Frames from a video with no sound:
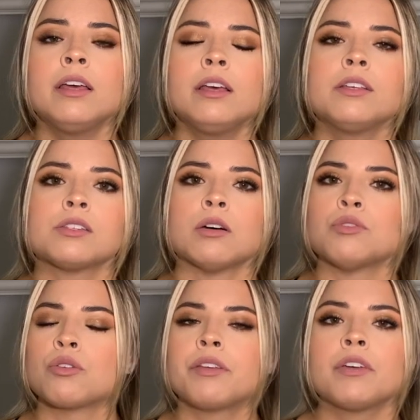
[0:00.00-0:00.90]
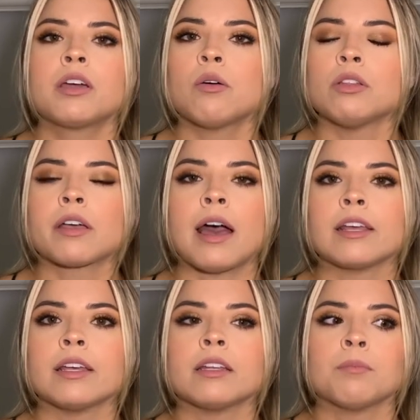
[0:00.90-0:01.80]
So don't even go look at
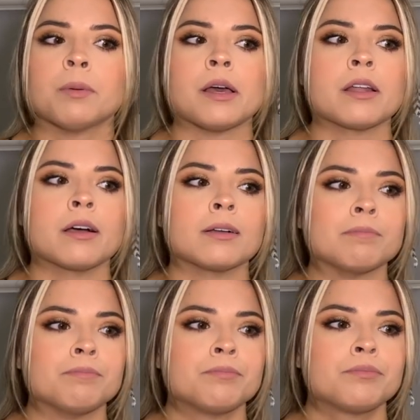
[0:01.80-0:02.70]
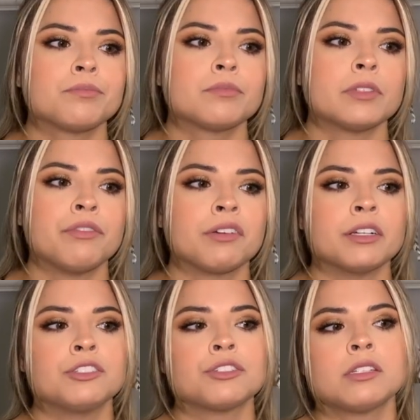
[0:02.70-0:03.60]
it. But if you're
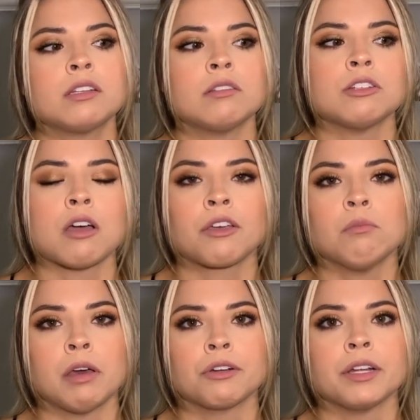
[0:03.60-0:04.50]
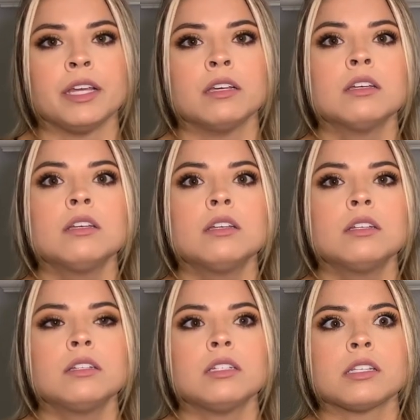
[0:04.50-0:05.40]
interested in the documentary
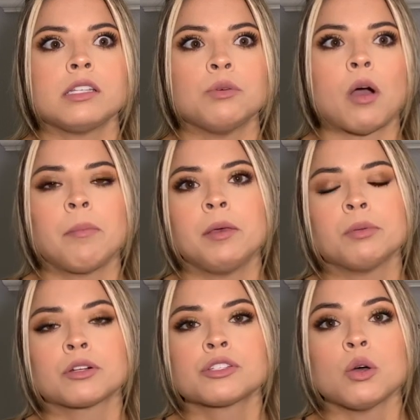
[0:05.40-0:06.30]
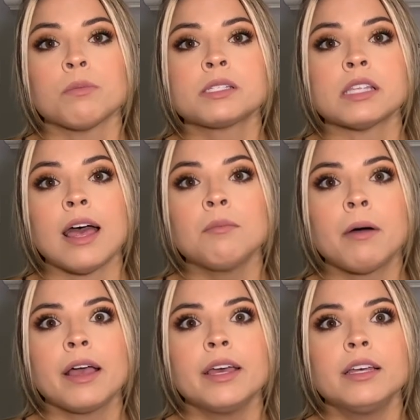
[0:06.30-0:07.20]
to see why people are so upset
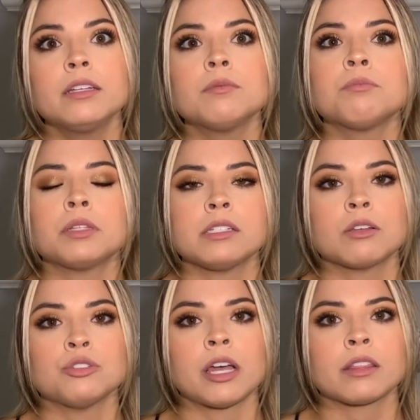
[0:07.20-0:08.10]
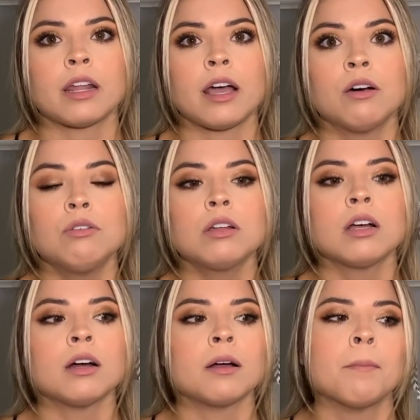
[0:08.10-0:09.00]
by it, please go check that out.
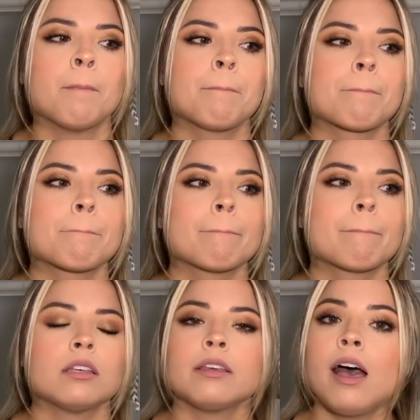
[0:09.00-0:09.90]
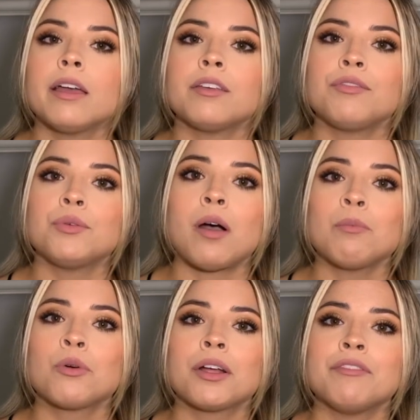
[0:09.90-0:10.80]
Yeah, and if you want
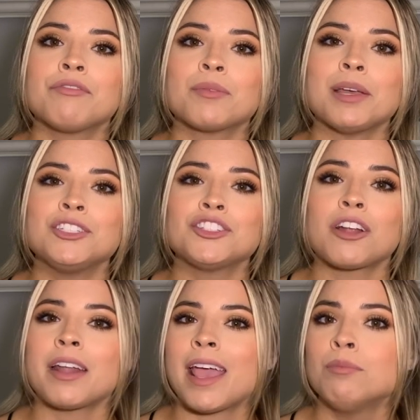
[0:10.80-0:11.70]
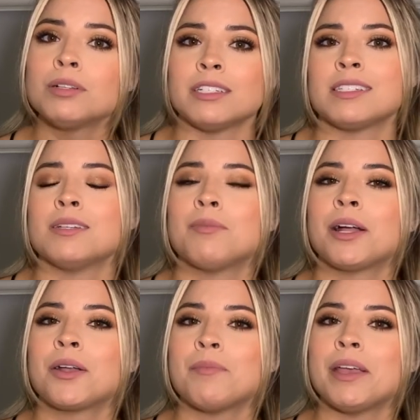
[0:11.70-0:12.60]
more information on ableism, I
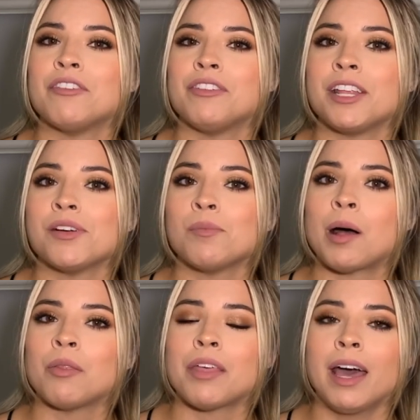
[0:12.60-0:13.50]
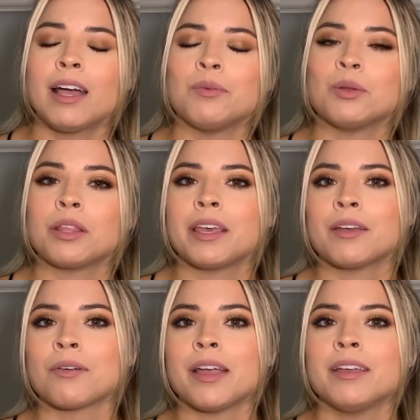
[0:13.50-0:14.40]
already made a video about that. I will link it
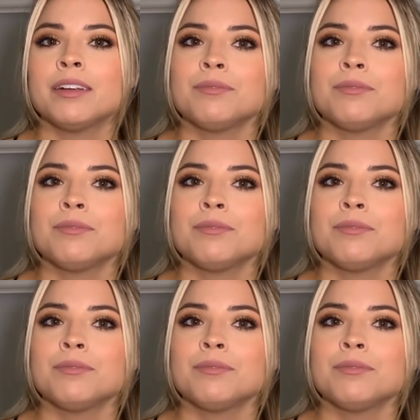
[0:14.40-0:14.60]
right here.